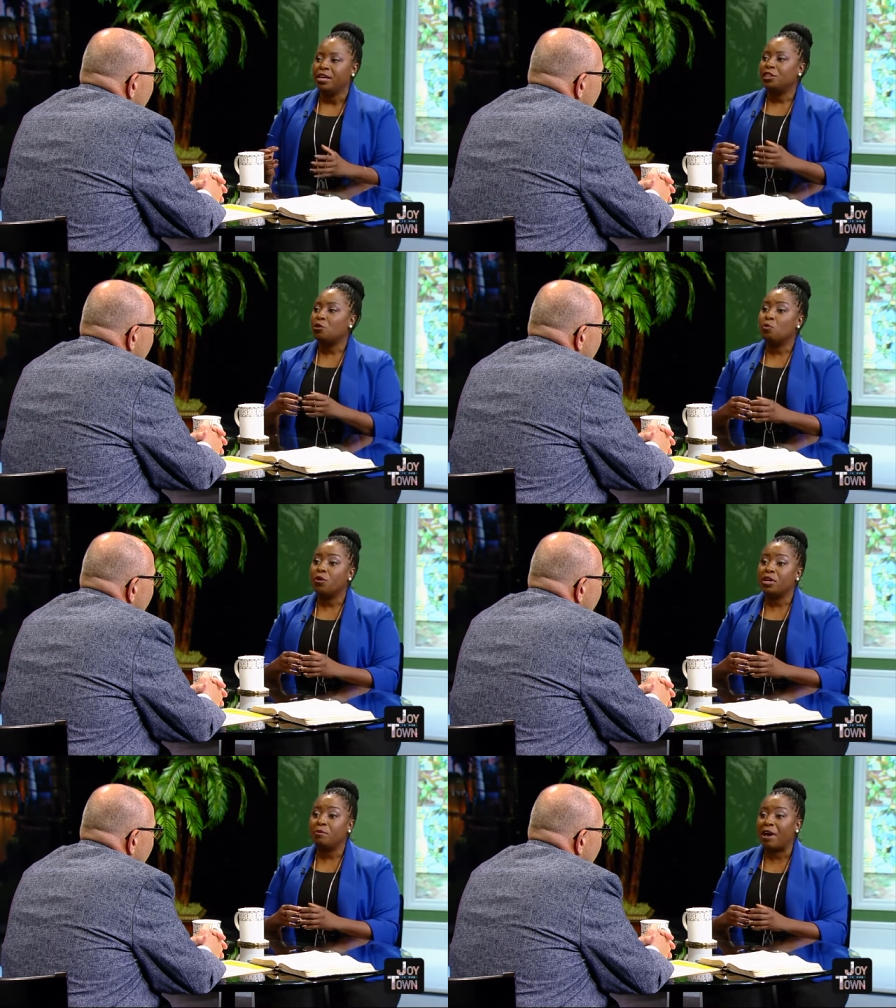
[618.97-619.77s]
They're
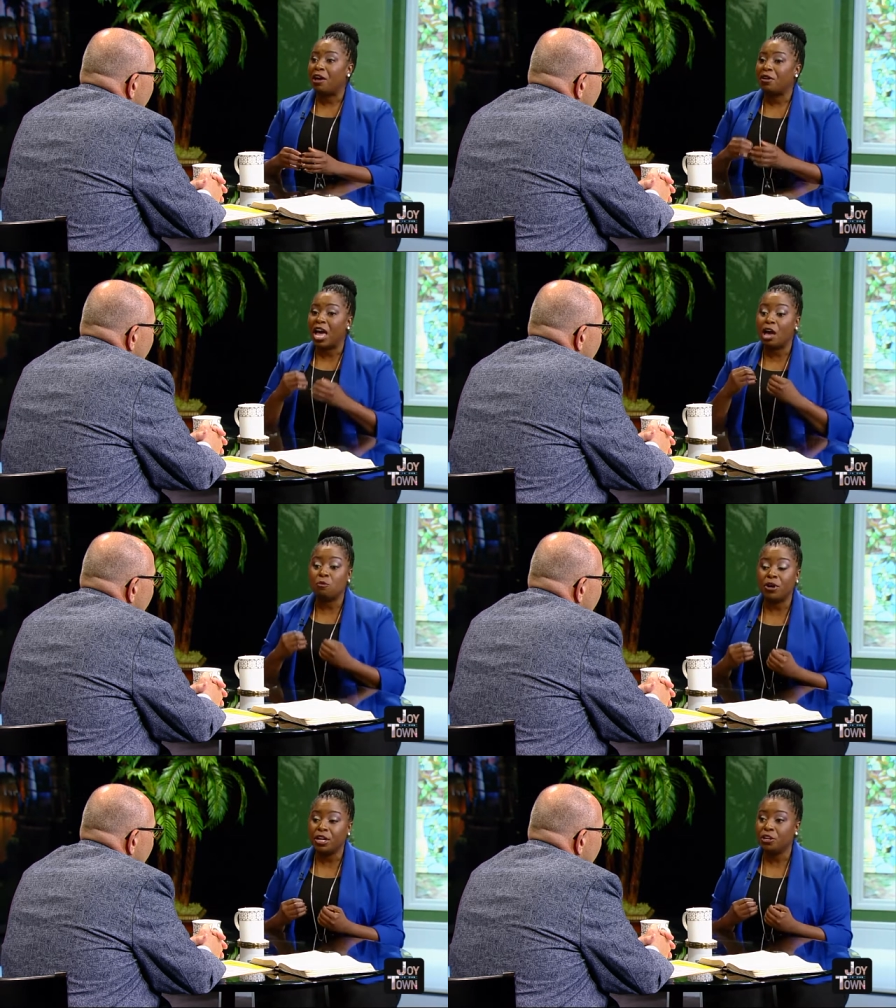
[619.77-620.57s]
worried about, I
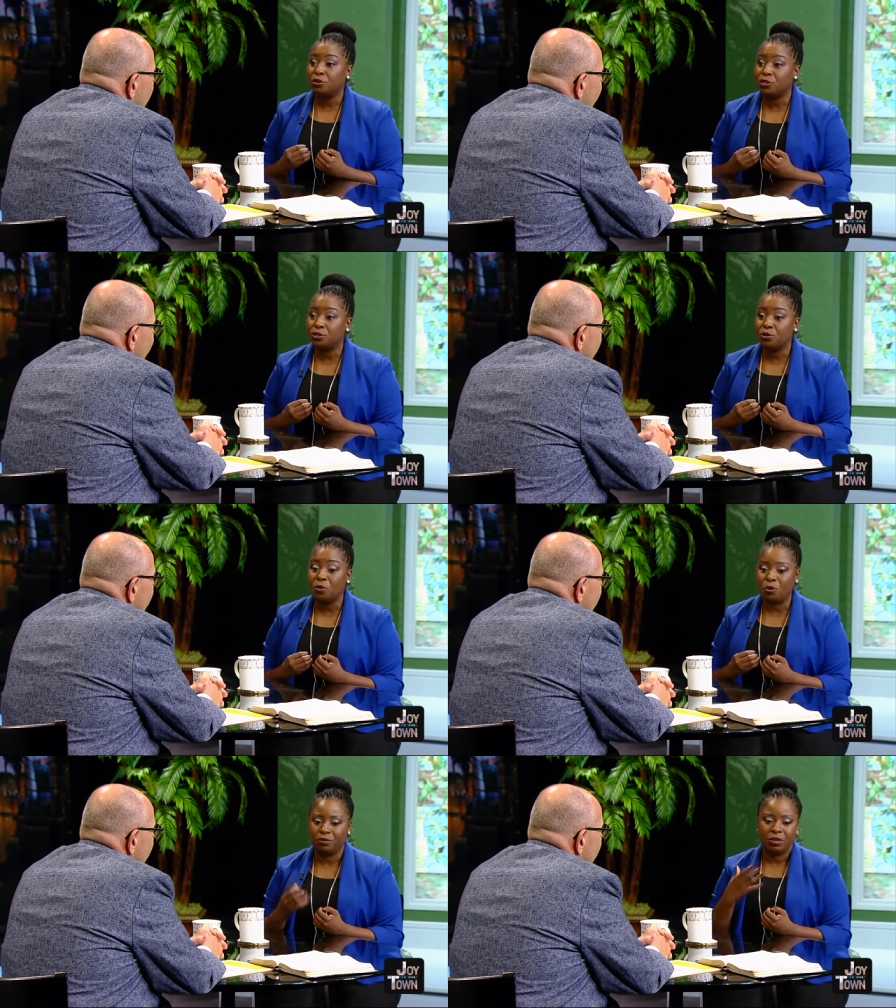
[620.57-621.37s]
want to go to
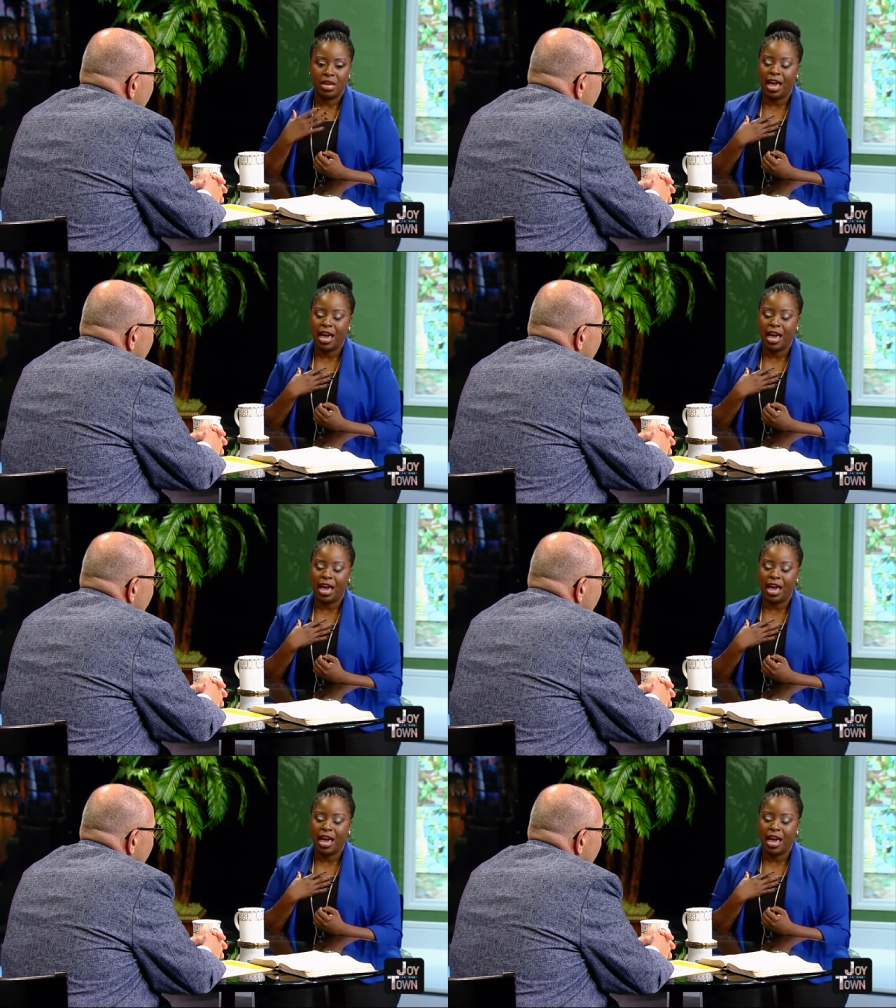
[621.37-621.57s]
school, school.